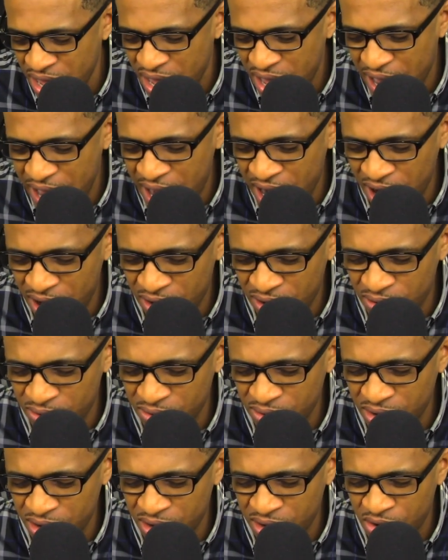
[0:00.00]

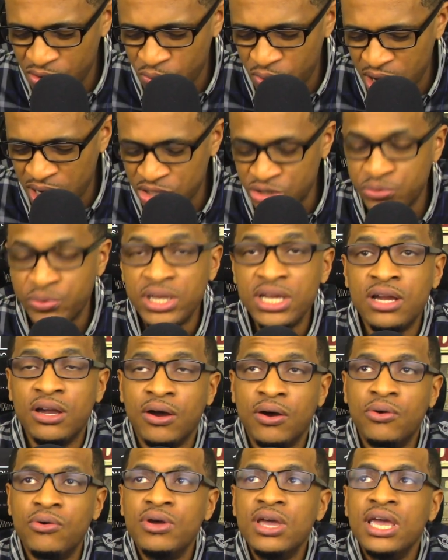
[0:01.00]
Al uh,
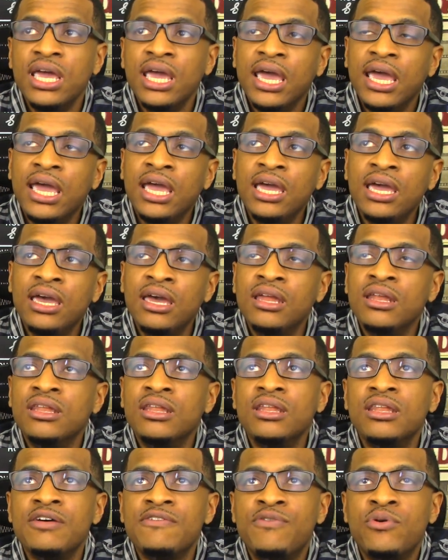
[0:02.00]
Rodrigo.
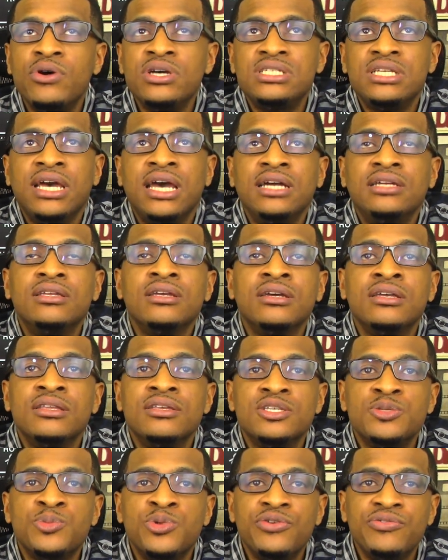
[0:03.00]
And the voice acting in
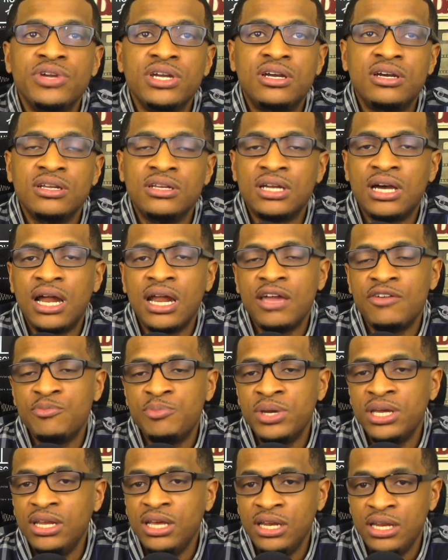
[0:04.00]
this movie could not have
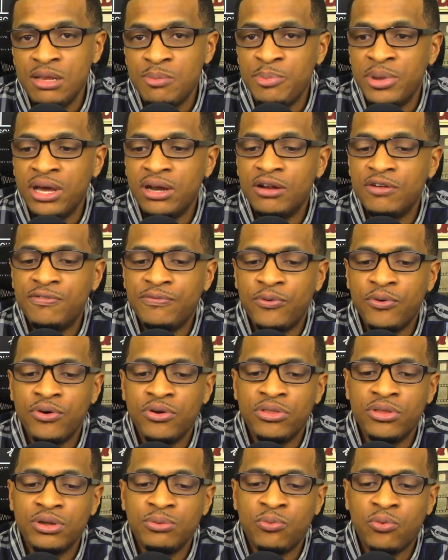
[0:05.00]
been any better for
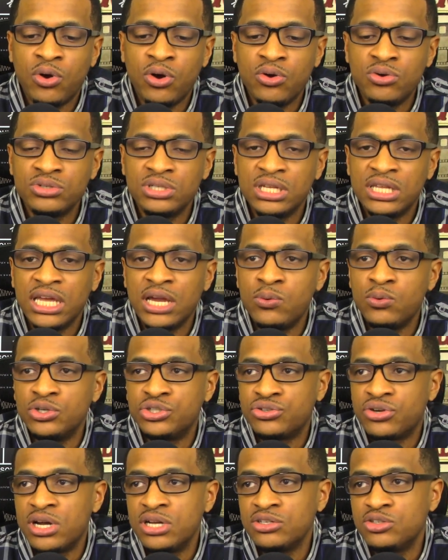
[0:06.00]
the roles that they were
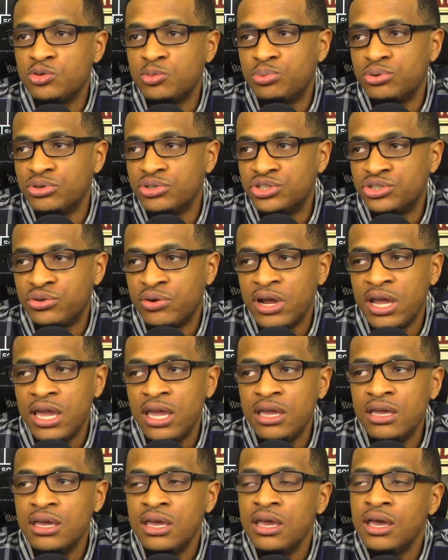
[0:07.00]
trying to
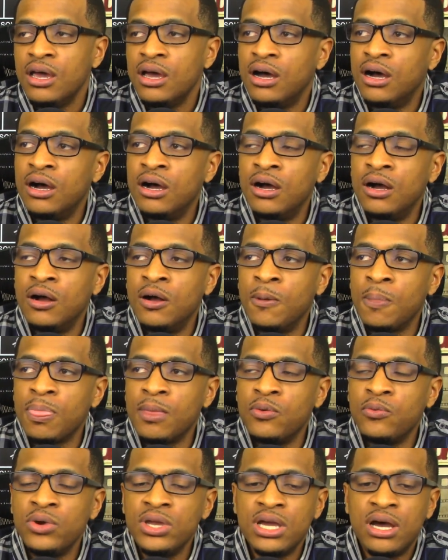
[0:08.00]
portray. Um,
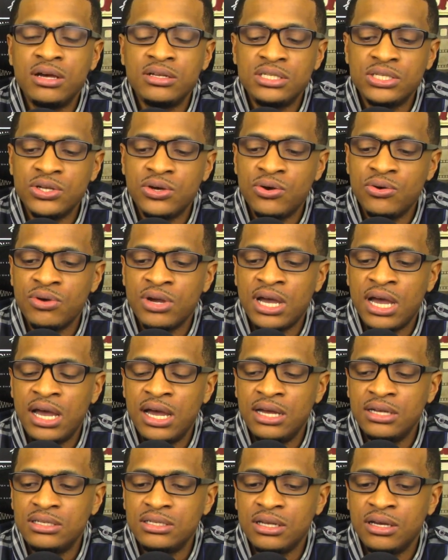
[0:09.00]
we also
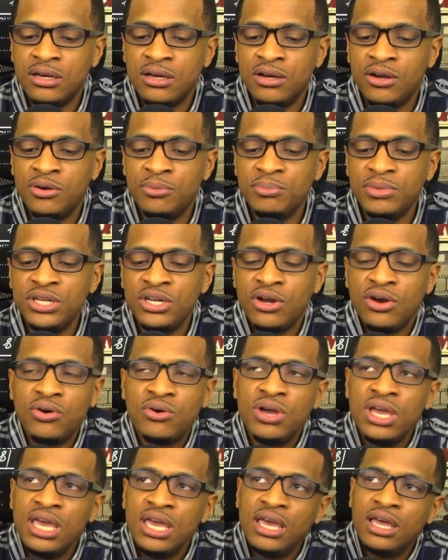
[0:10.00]
got, um, you
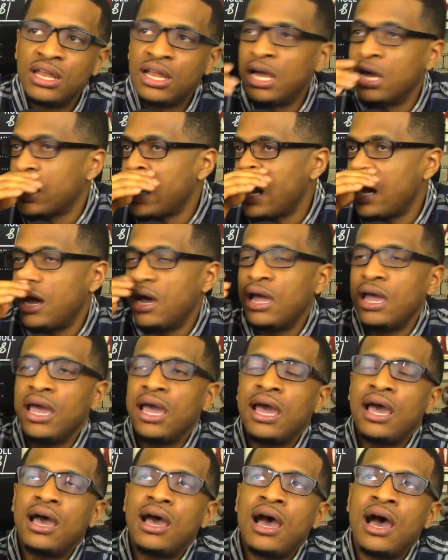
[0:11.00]
know, like
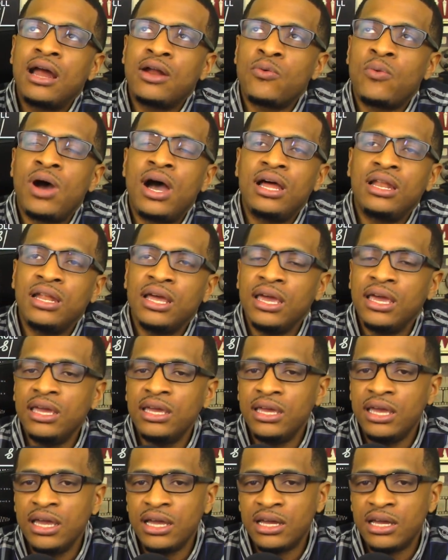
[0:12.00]
Adewale